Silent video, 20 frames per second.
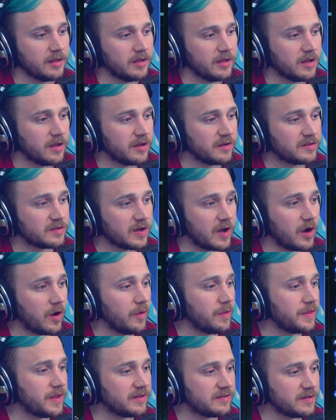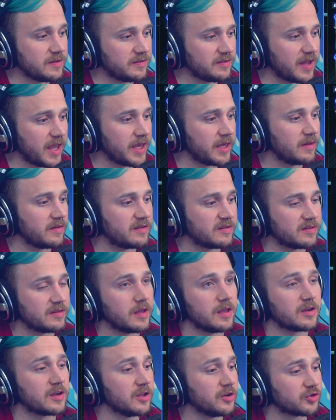So this is a
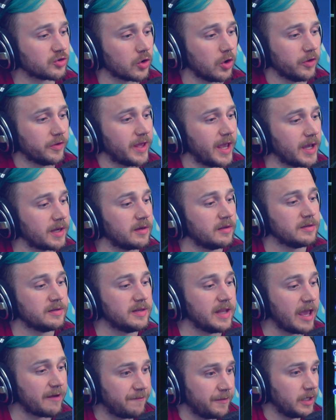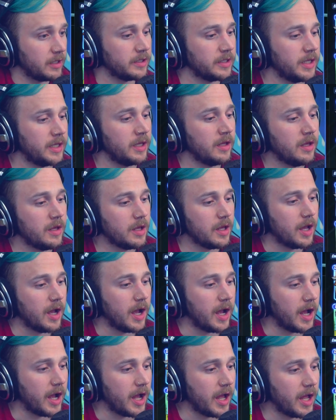control deck, definitely.
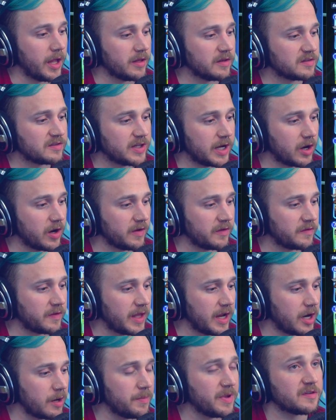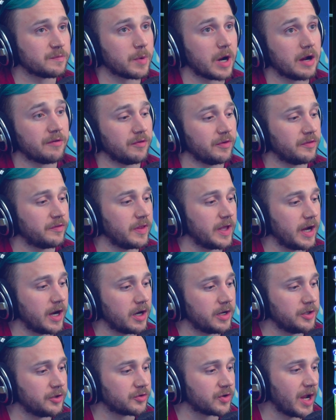Sarah's there, Miss Marvel's there.
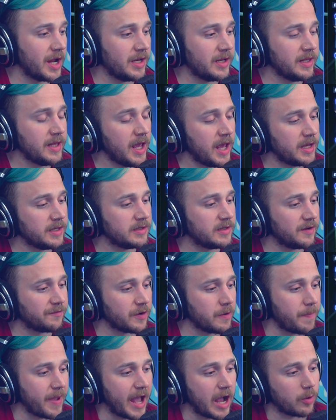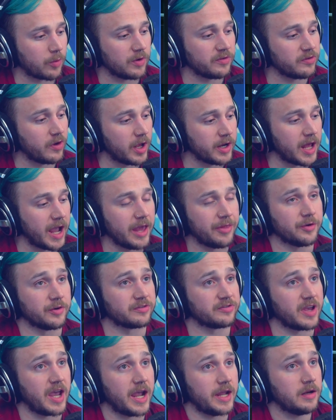You're trying to get different powers on either
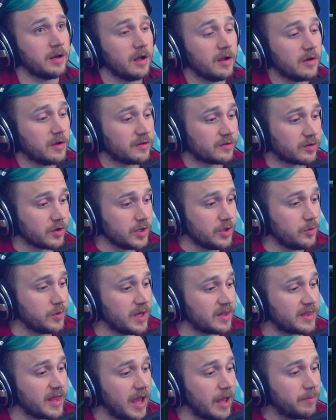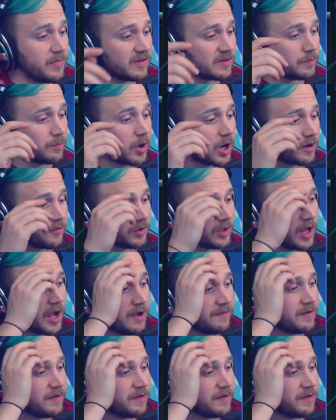side, so you get that Miss Marvel off.